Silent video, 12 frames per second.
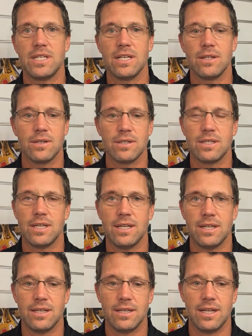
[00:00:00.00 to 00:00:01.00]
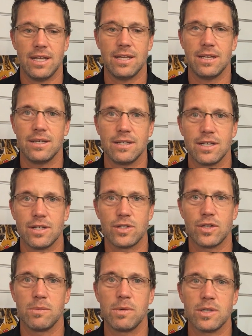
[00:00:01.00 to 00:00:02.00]
dealers and
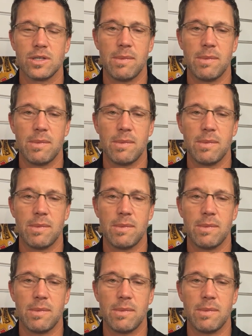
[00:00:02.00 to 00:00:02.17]
consumers